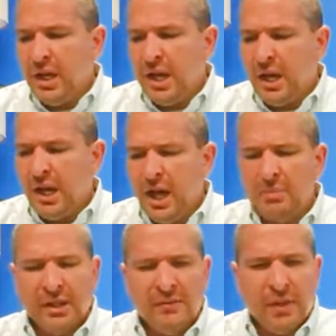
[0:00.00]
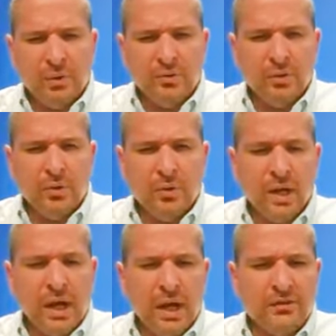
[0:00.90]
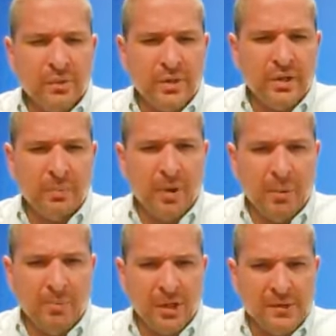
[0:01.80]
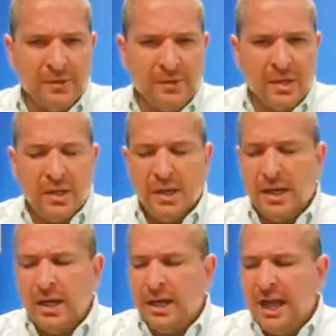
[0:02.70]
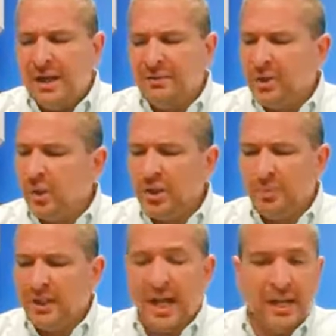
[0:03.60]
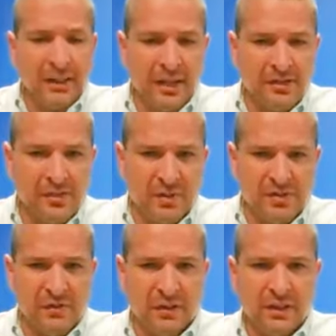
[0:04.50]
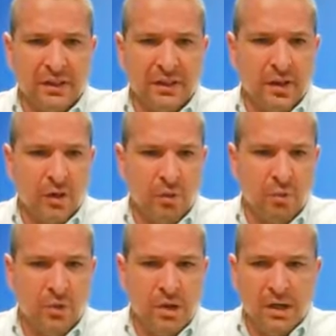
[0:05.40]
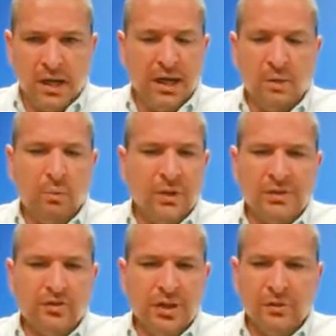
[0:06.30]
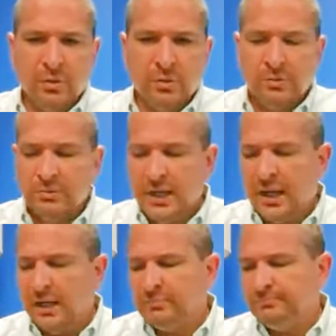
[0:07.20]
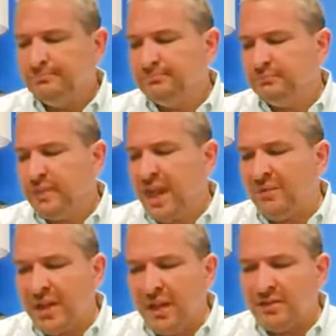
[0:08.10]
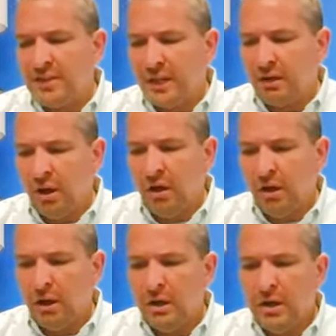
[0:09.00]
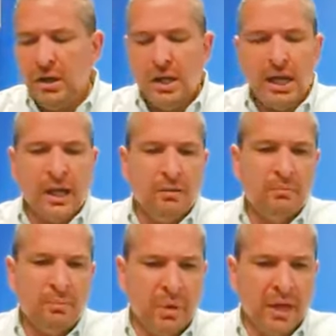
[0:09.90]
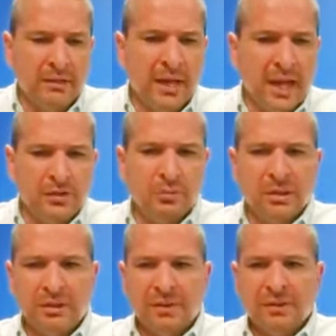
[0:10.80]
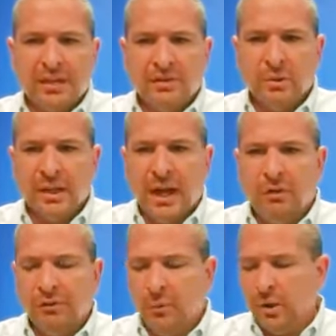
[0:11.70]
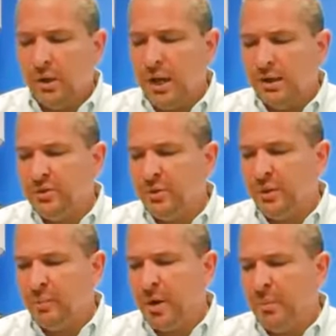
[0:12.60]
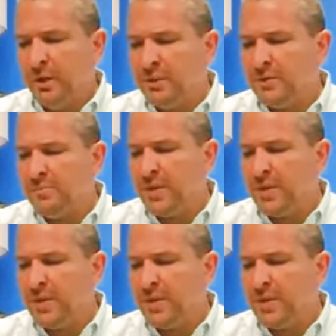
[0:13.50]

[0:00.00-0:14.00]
Uh, I believe they will do uh, two-unit properties. Uh, I'd have to look up the guidelines specifically to know uh, what the general um, caveats there are, uh, but I do believe that they do allow for uh, two-unit properties.